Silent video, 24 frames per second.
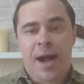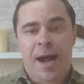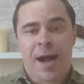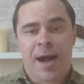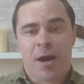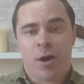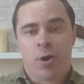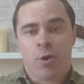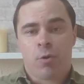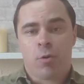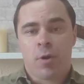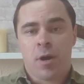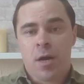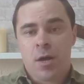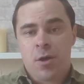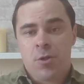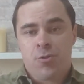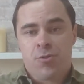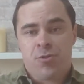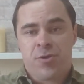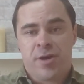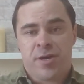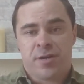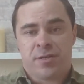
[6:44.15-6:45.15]
how
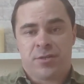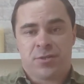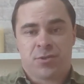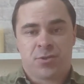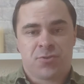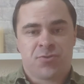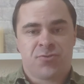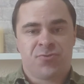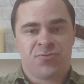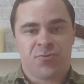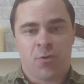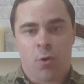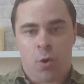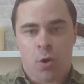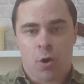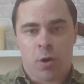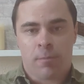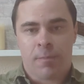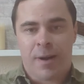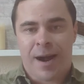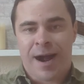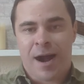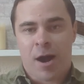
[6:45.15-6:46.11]
things form,